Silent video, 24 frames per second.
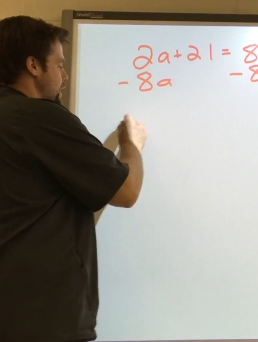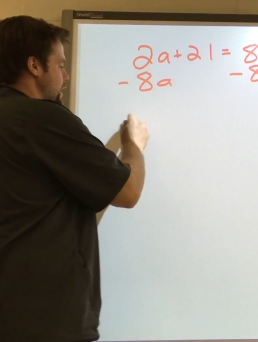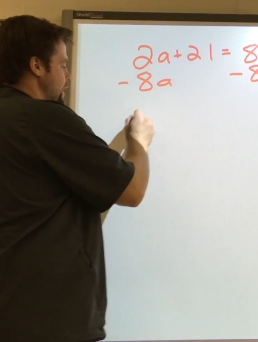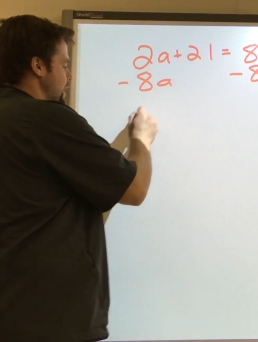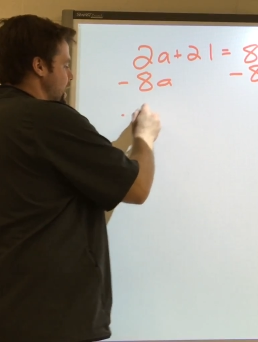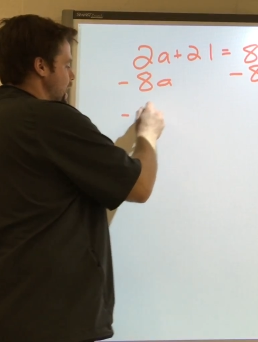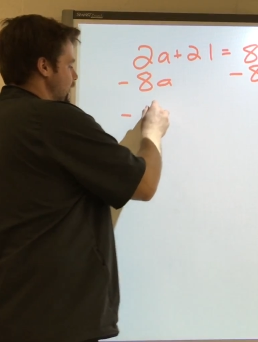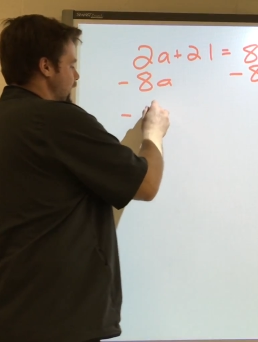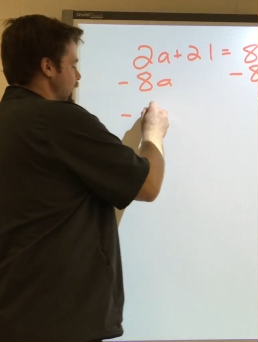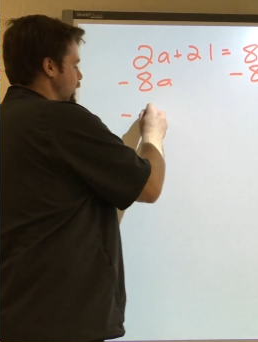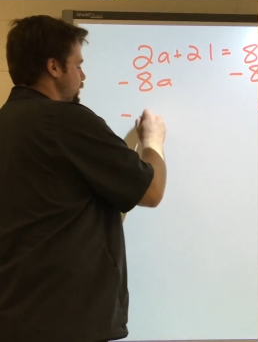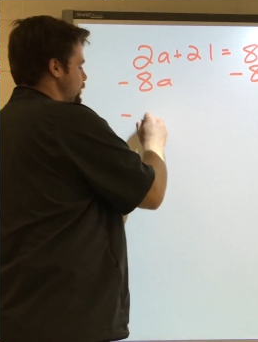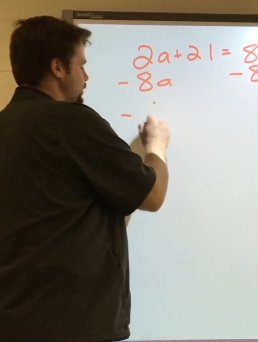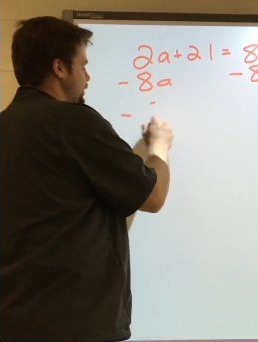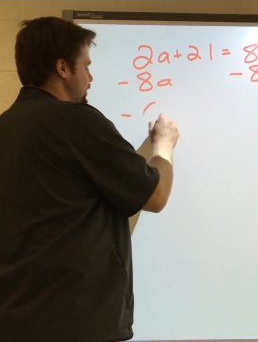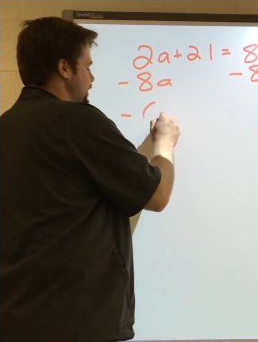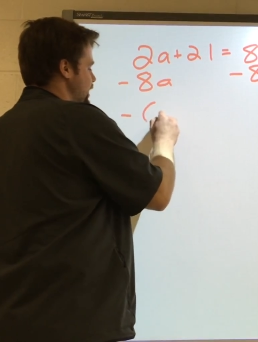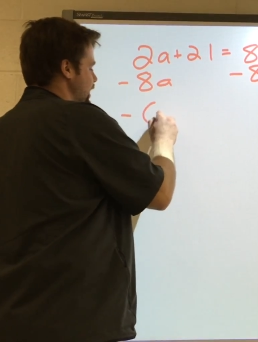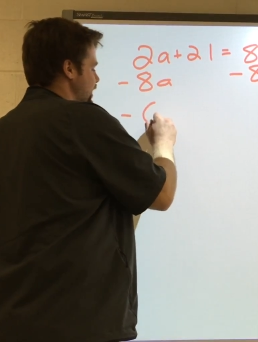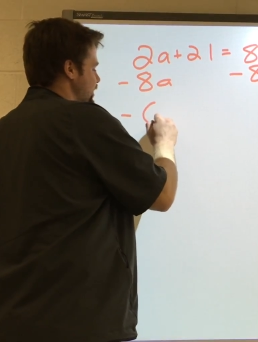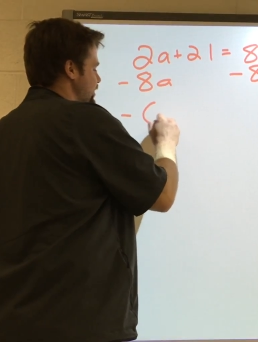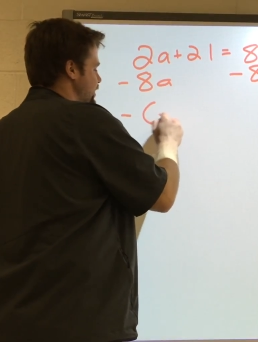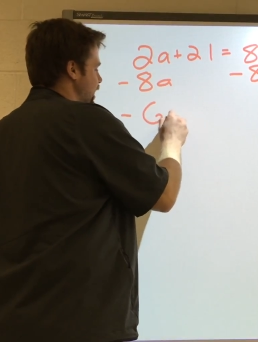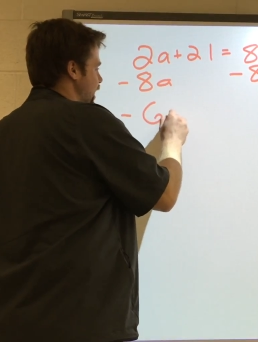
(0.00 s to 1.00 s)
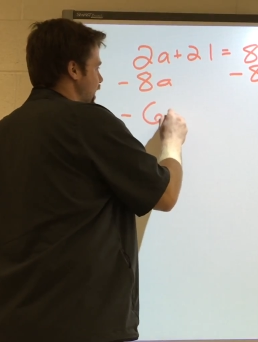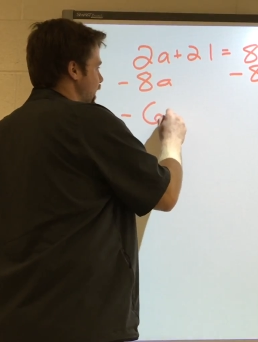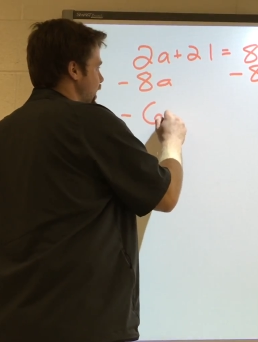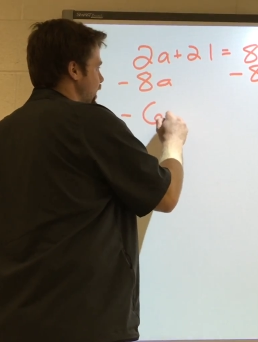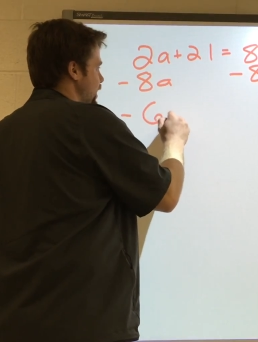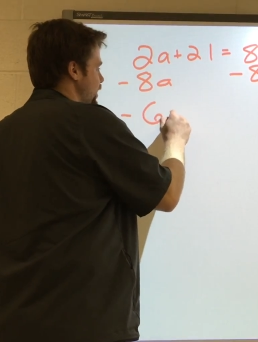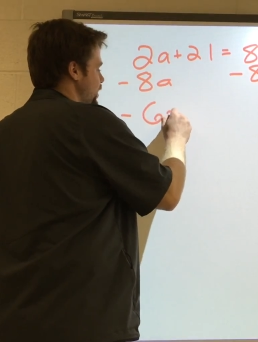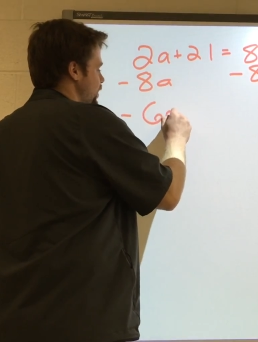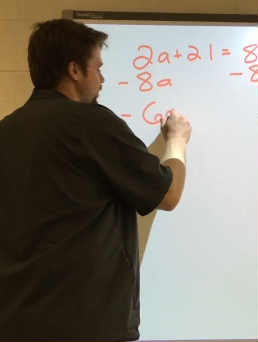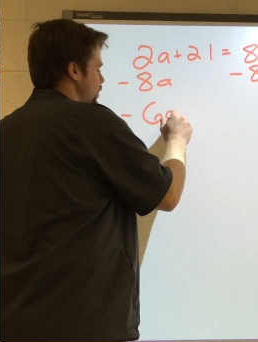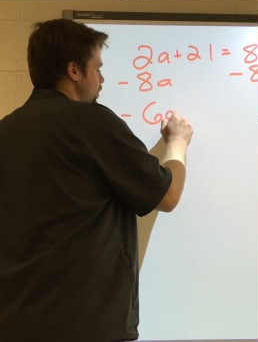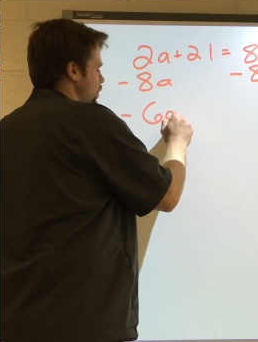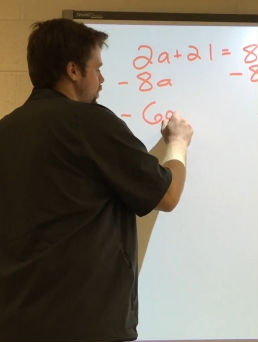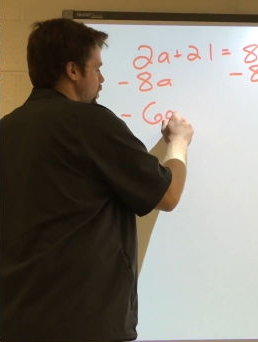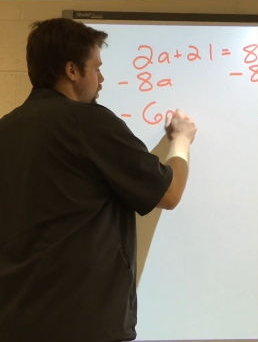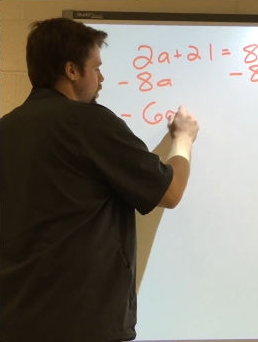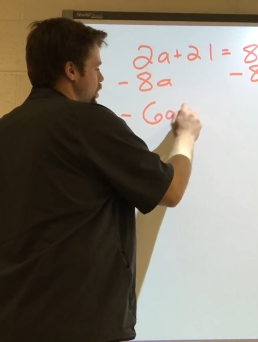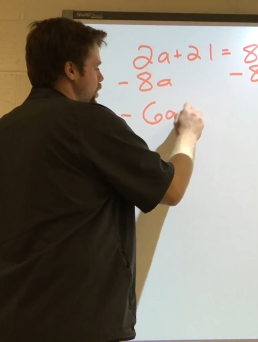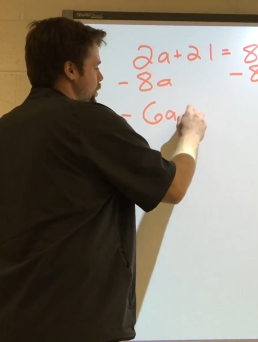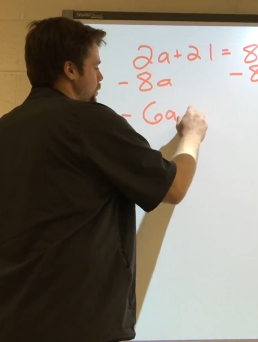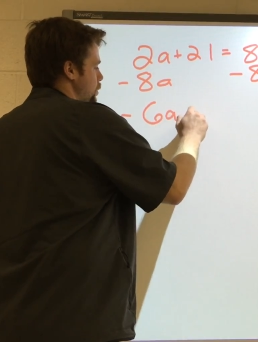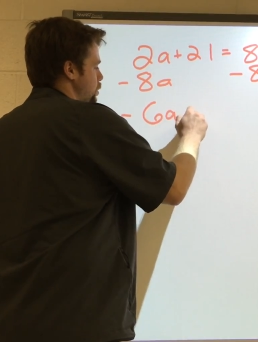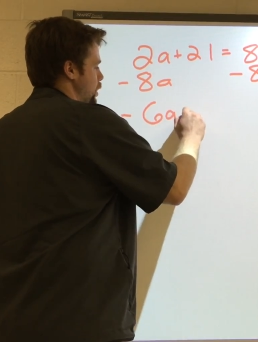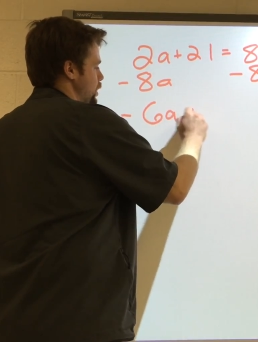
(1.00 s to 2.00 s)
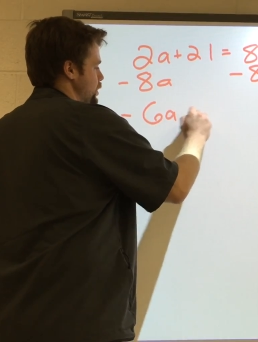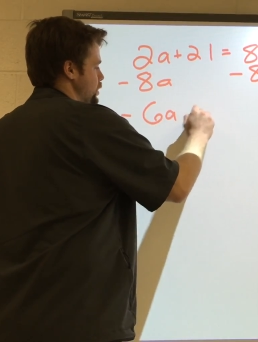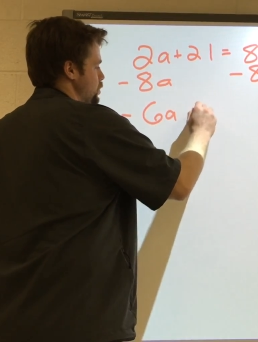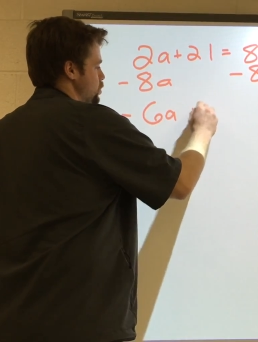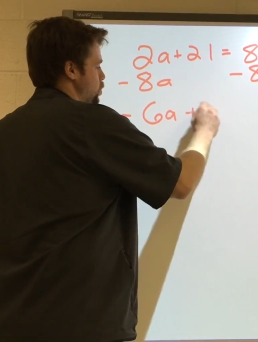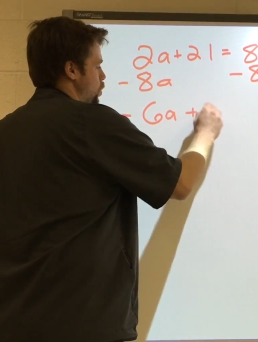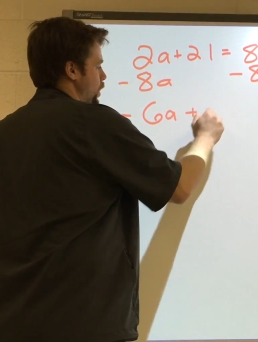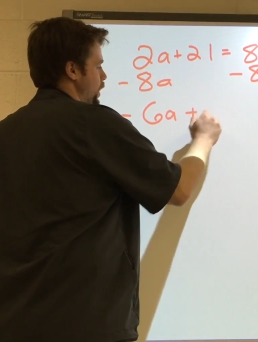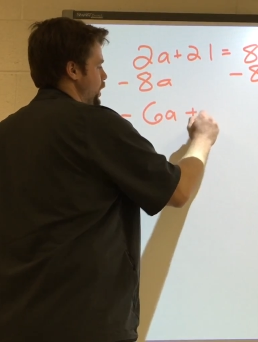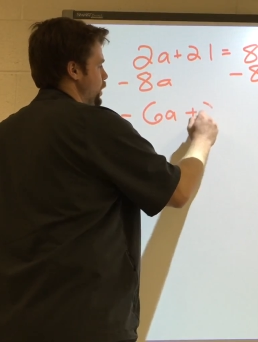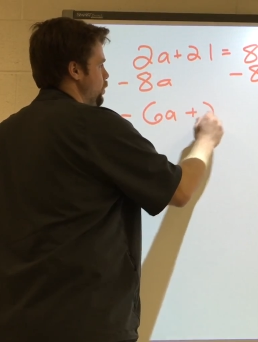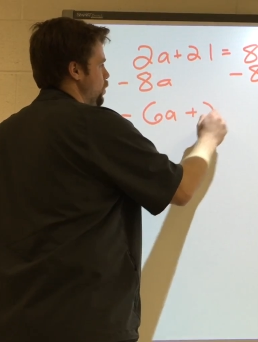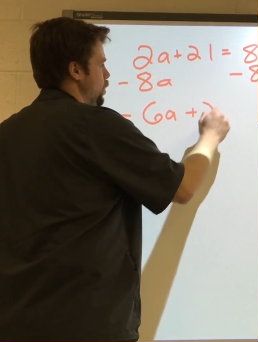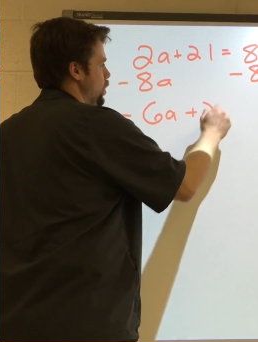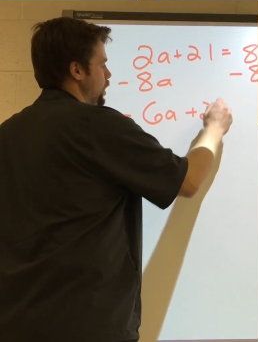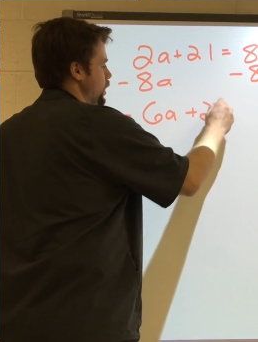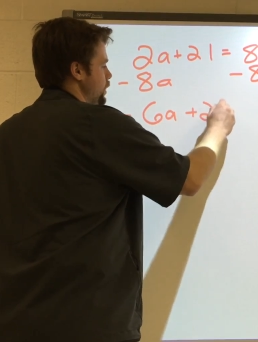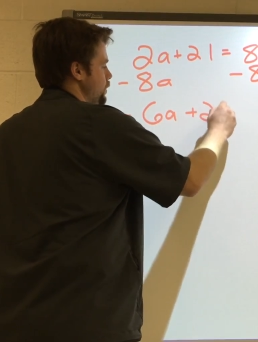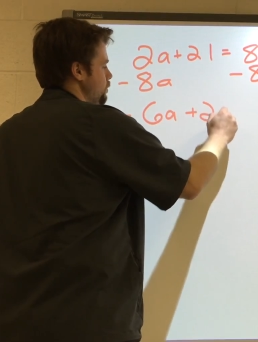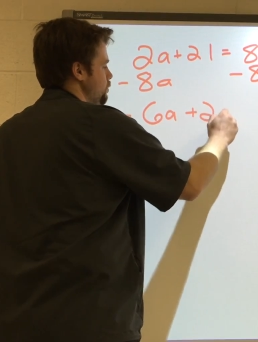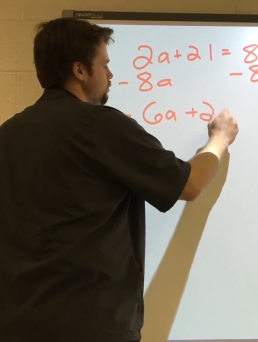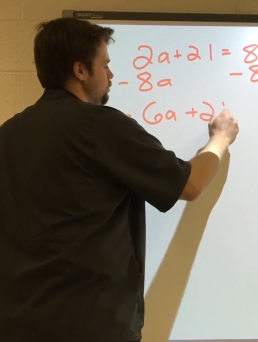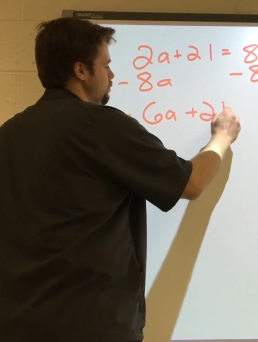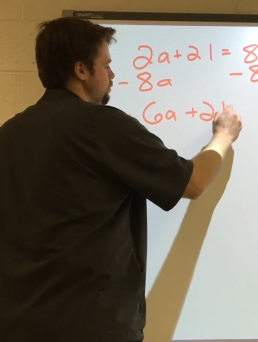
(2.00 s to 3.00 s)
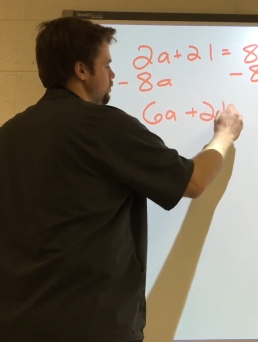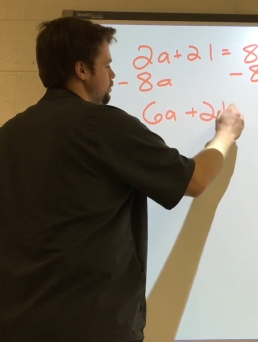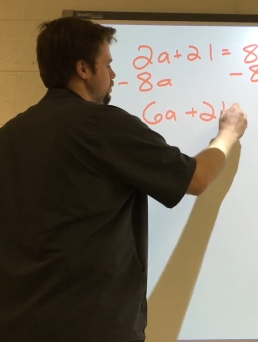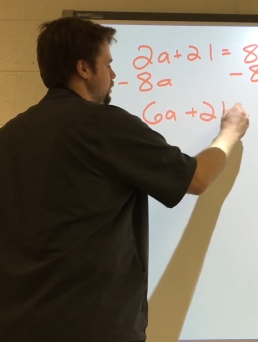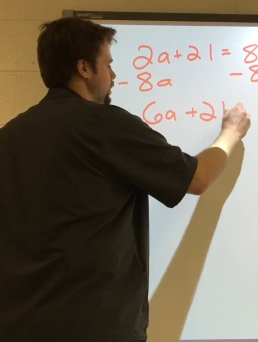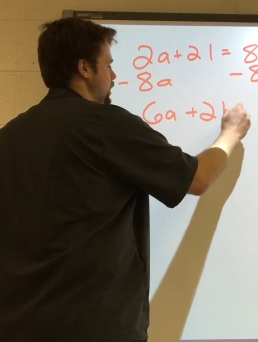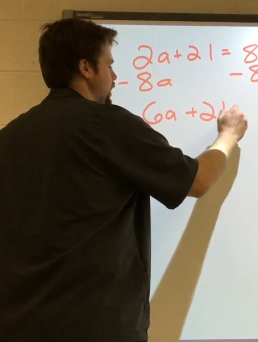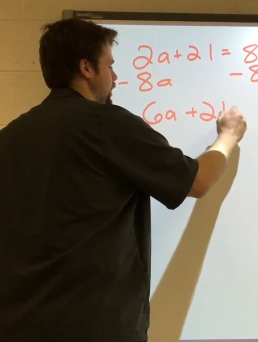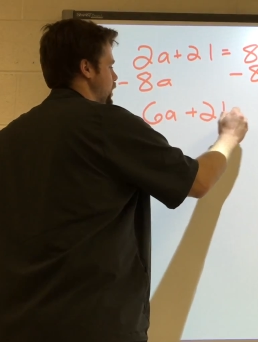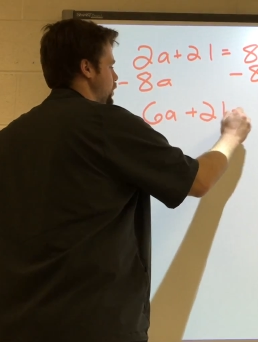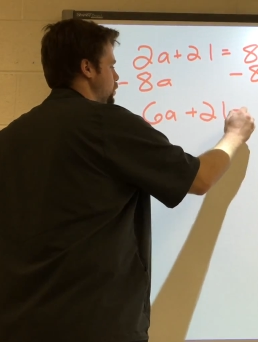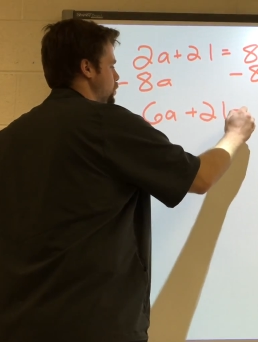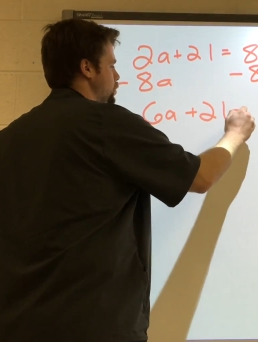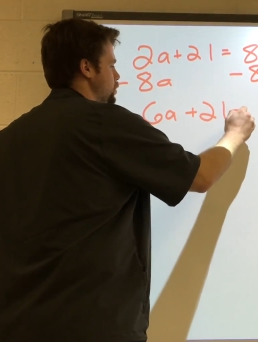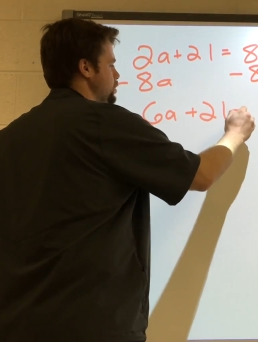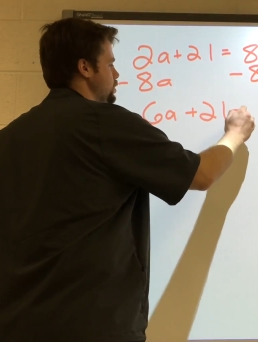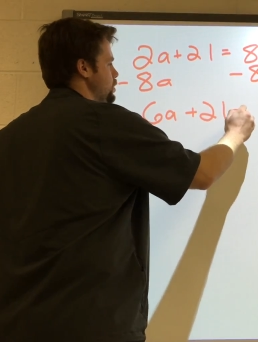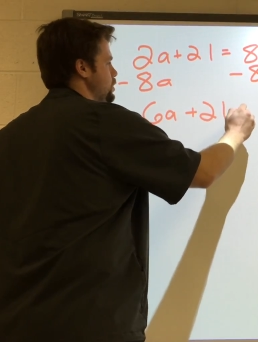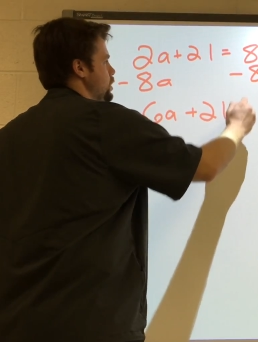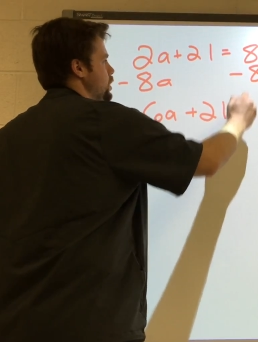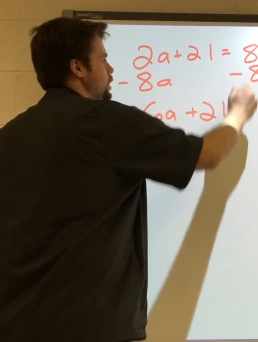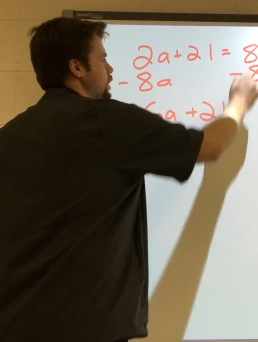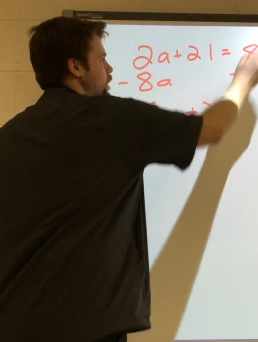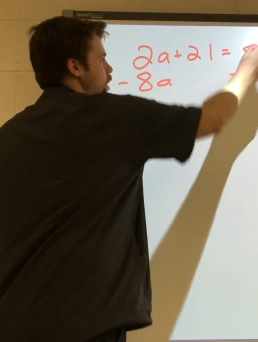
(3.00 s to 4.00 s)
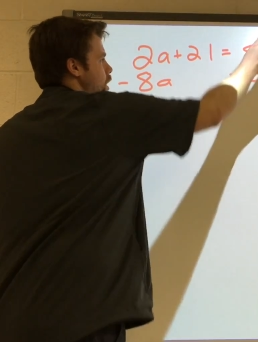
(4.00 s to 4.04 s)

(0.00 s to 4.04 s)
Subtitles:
negative 6a plus 21 equals